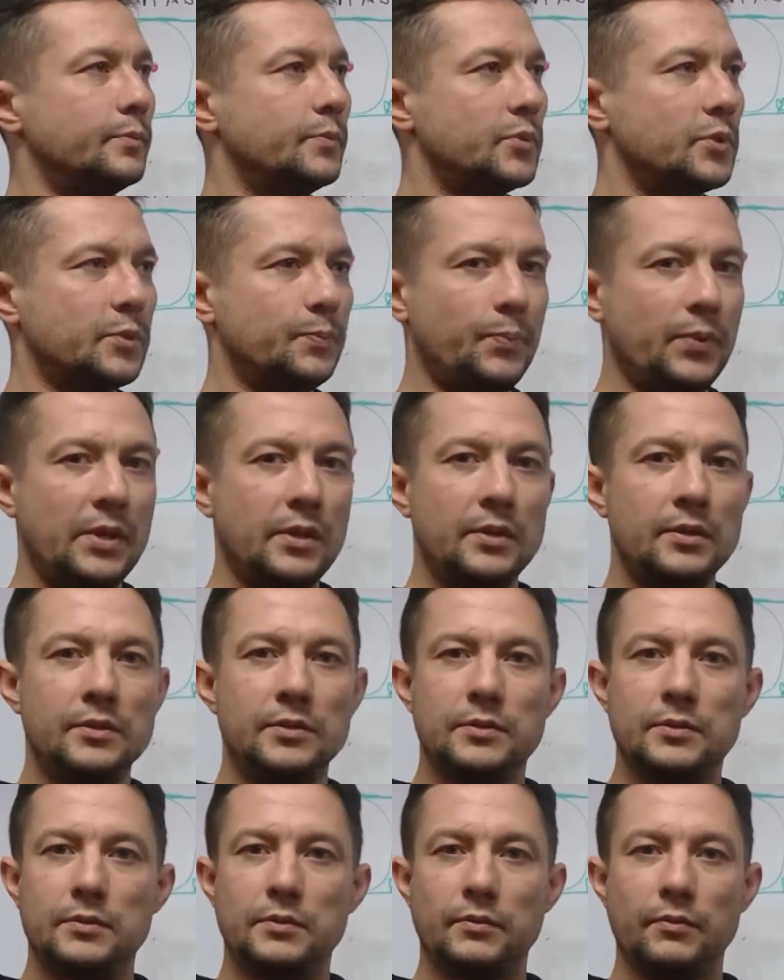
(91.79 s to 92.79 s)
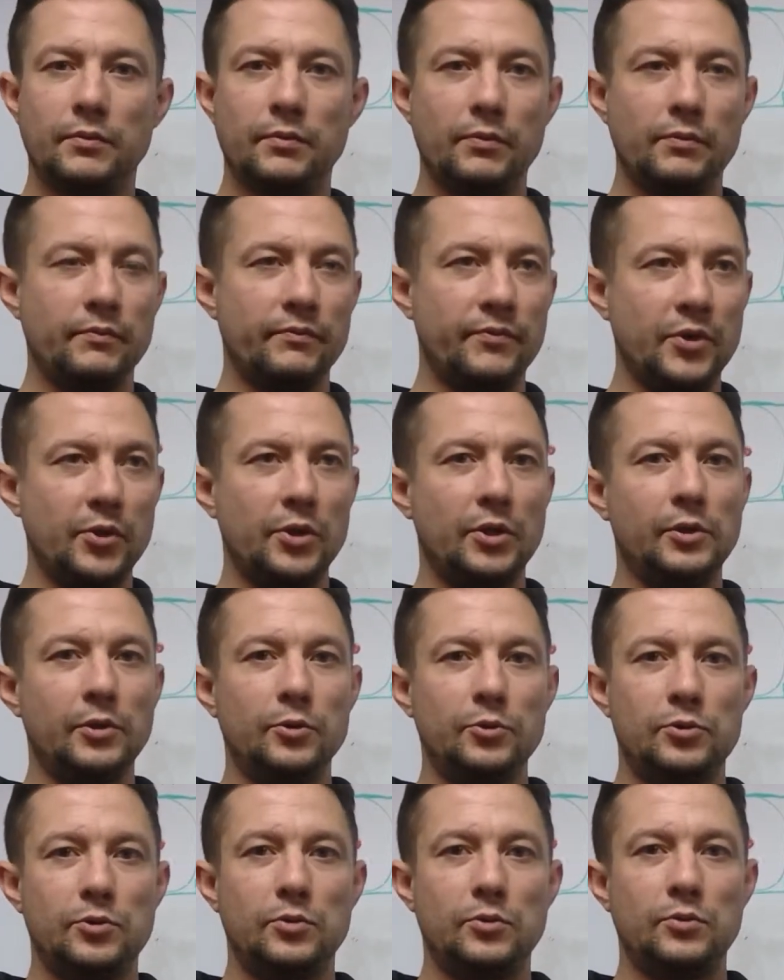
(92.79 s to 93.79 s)
speeds very
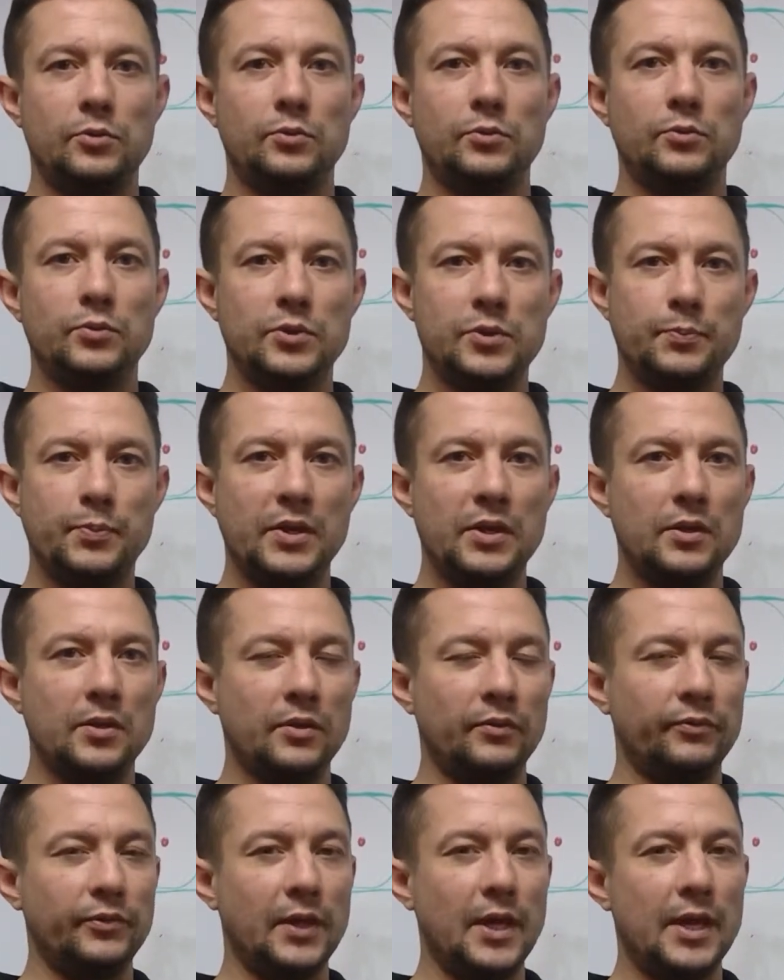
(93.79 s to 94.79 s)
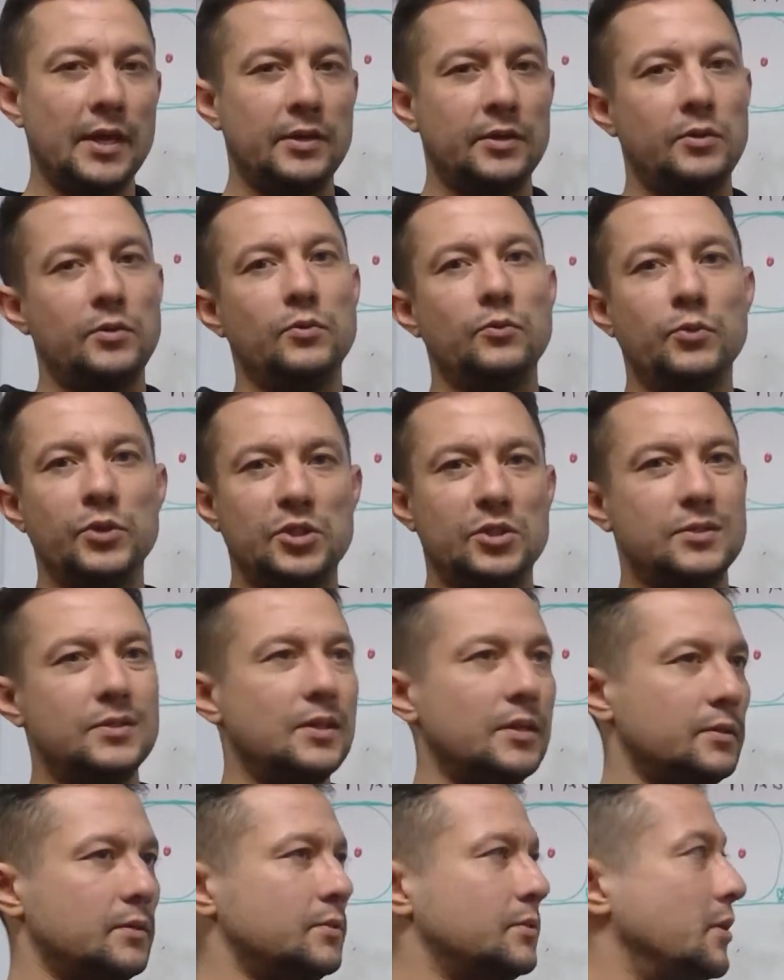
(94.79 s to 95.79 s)
close to speed of light, which is
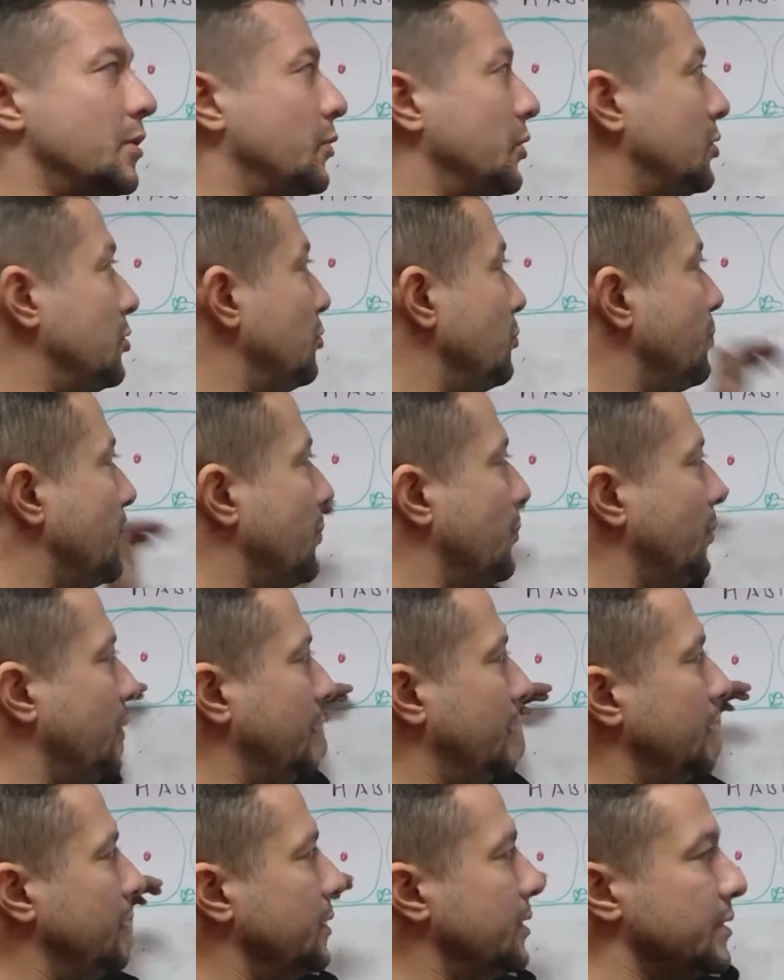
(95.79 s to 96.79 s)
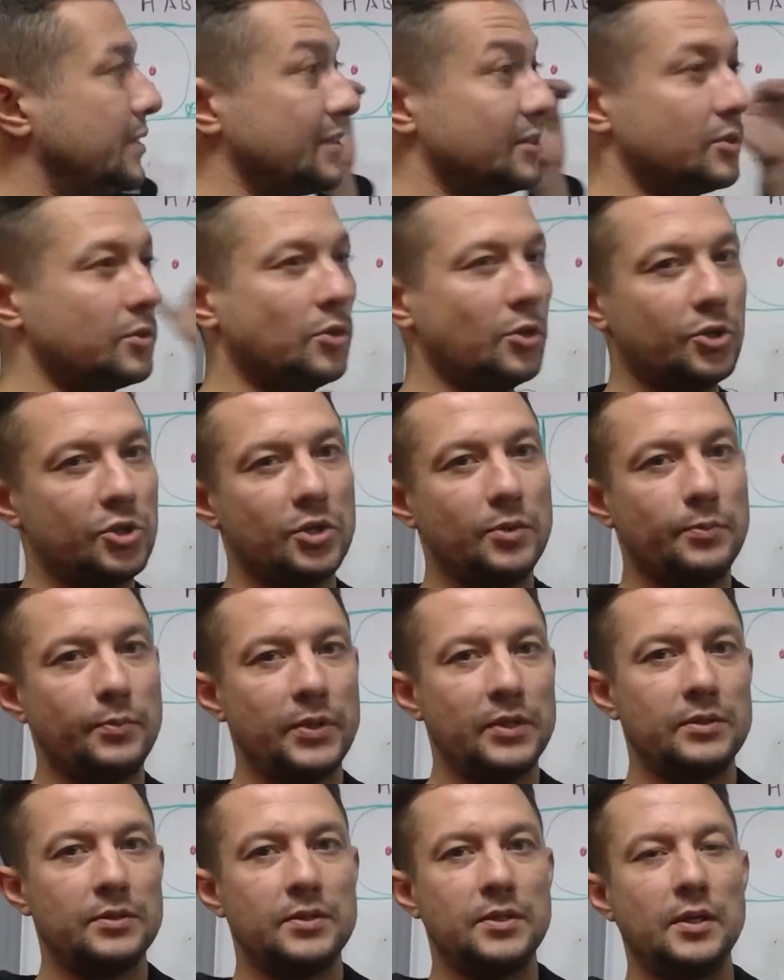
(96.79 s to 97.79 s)
necessary to propel the Starship
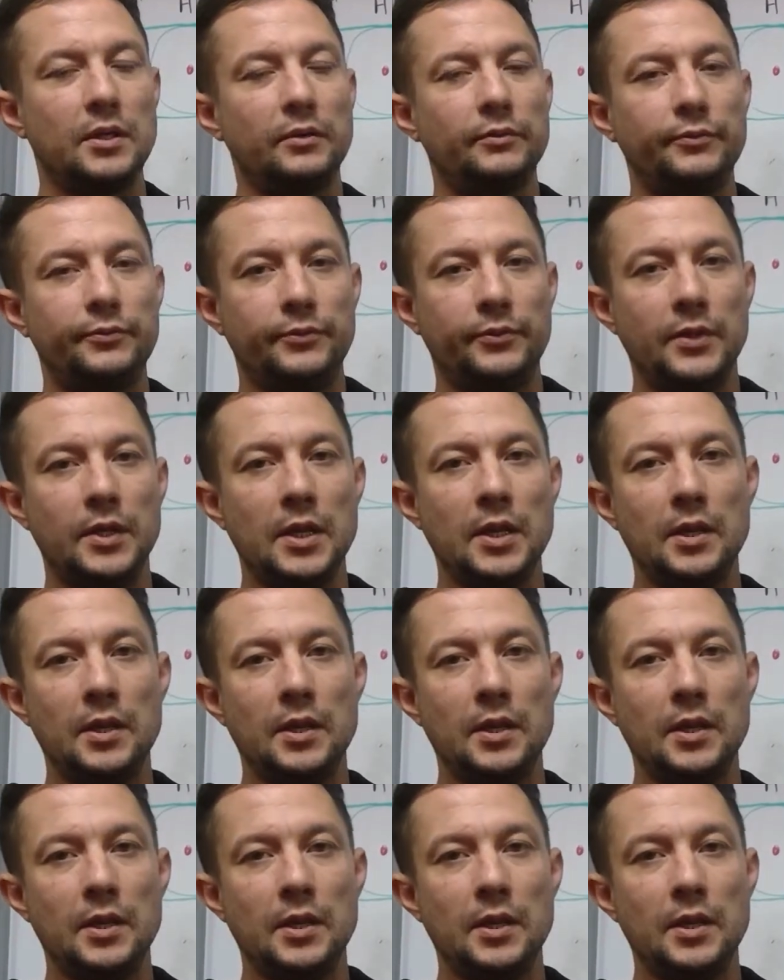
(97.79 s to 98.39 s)
itself